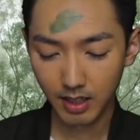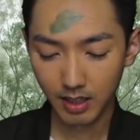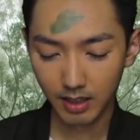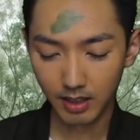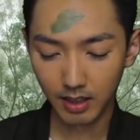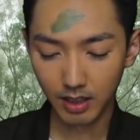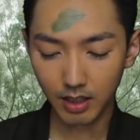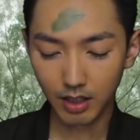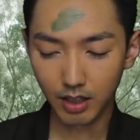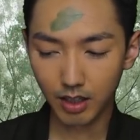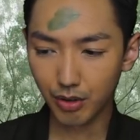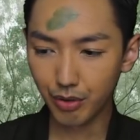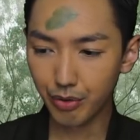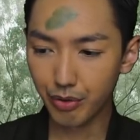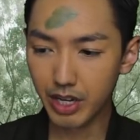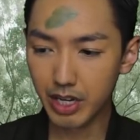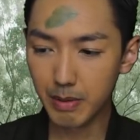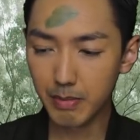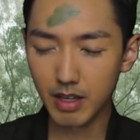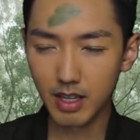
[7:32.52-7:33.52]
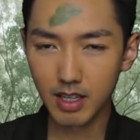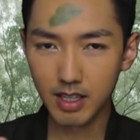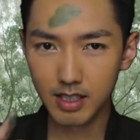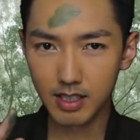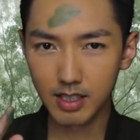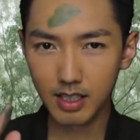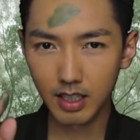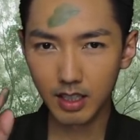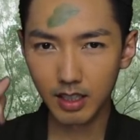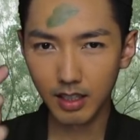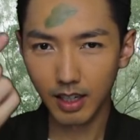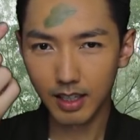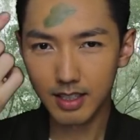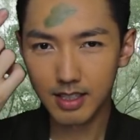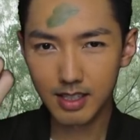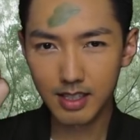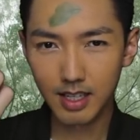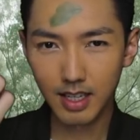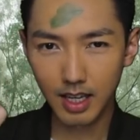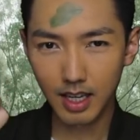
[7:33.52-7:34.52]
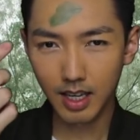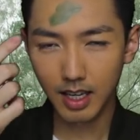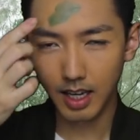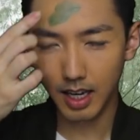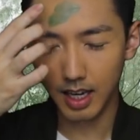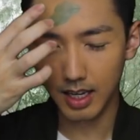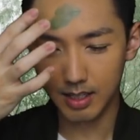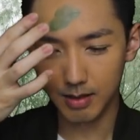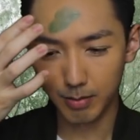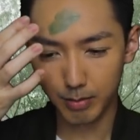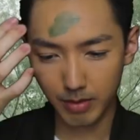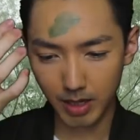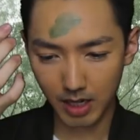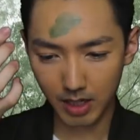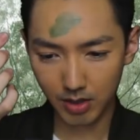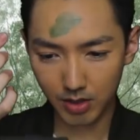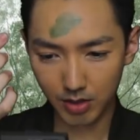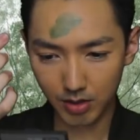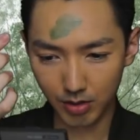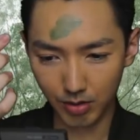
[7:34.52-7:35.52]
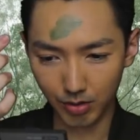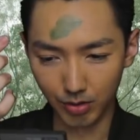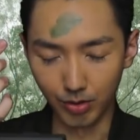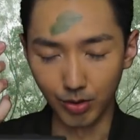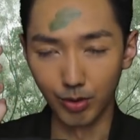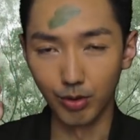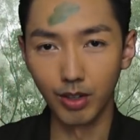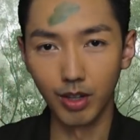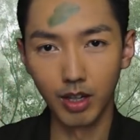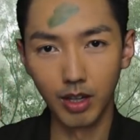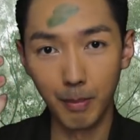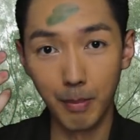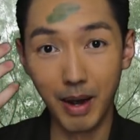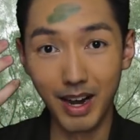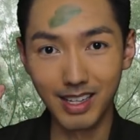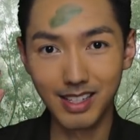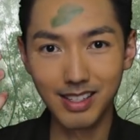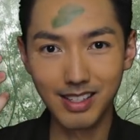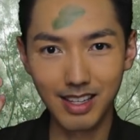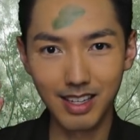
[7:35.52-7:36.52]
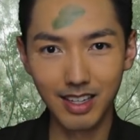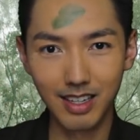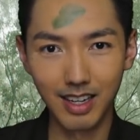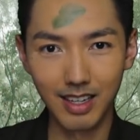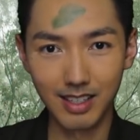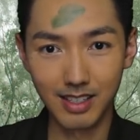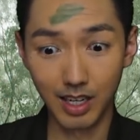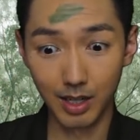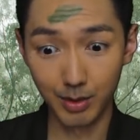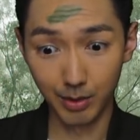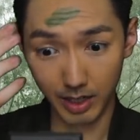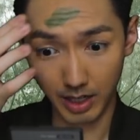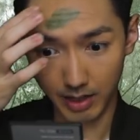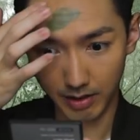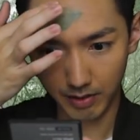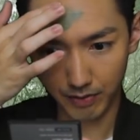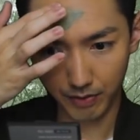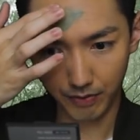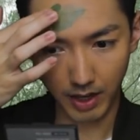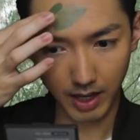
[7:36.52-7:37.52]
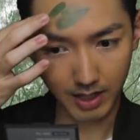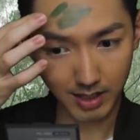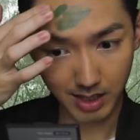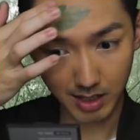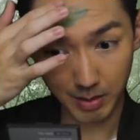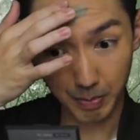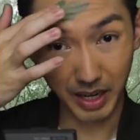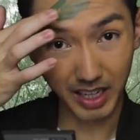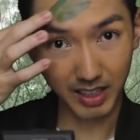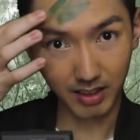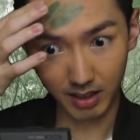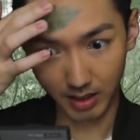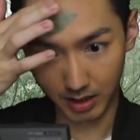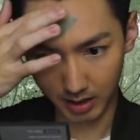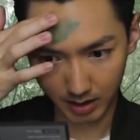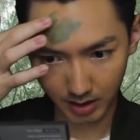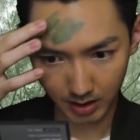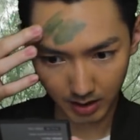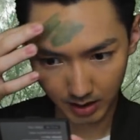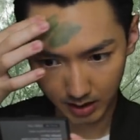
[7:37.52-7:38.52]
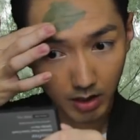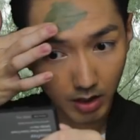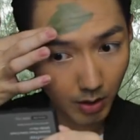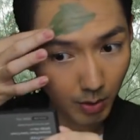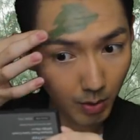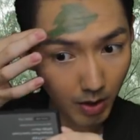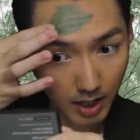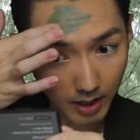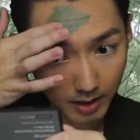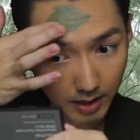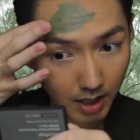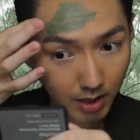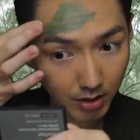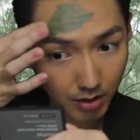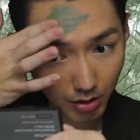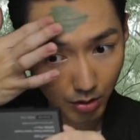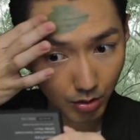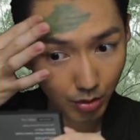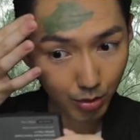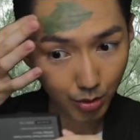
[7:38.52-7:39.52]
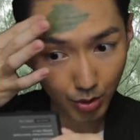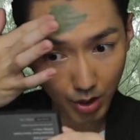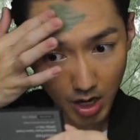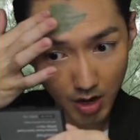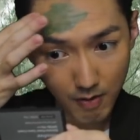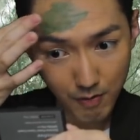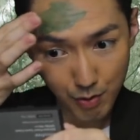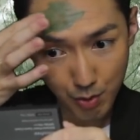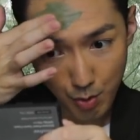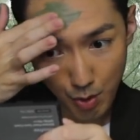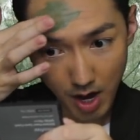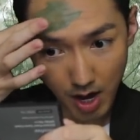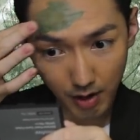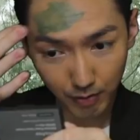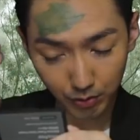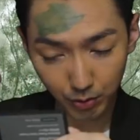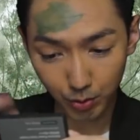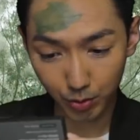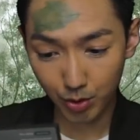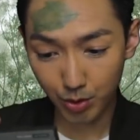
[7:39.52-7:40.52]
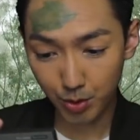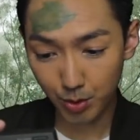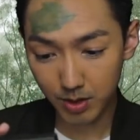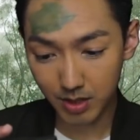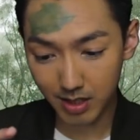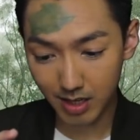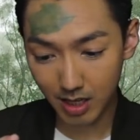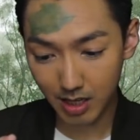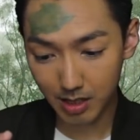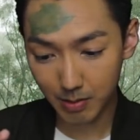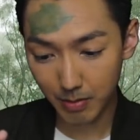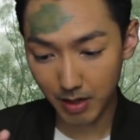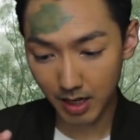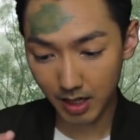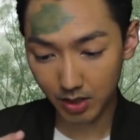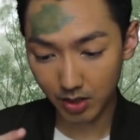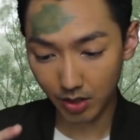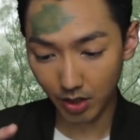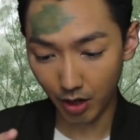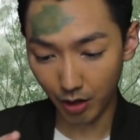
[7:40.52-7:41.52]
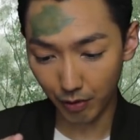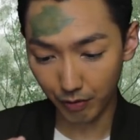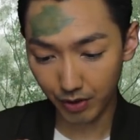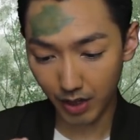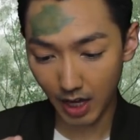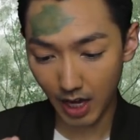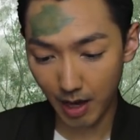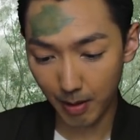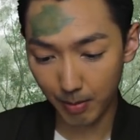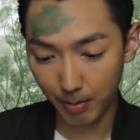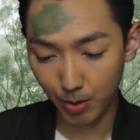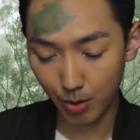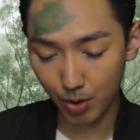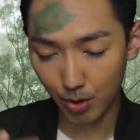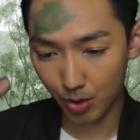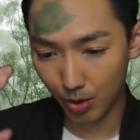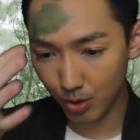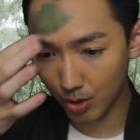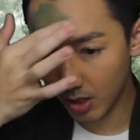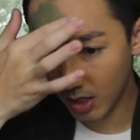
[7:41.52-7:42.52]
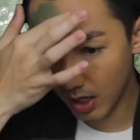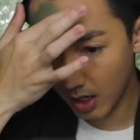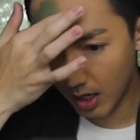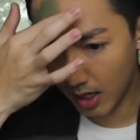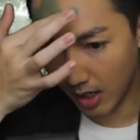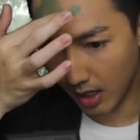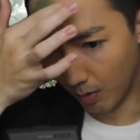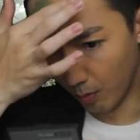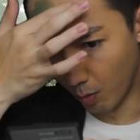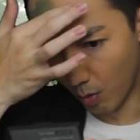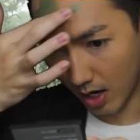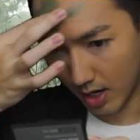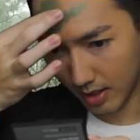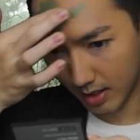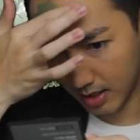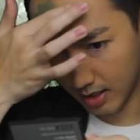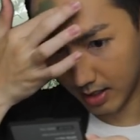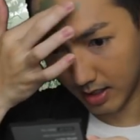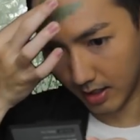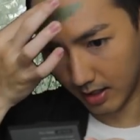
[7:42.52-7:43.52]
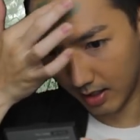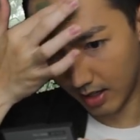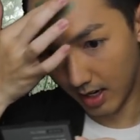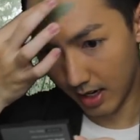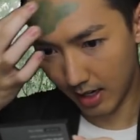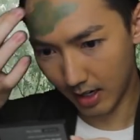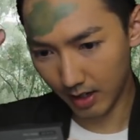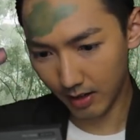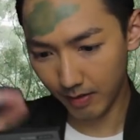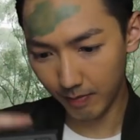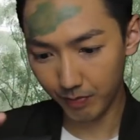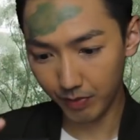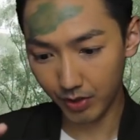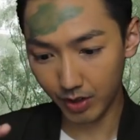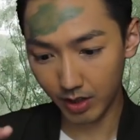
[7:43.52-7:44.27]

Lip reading: the cream isn't sticking as much to my skin as I would have expected. Well, I tell you, if you have to use this much of camo in one sitting,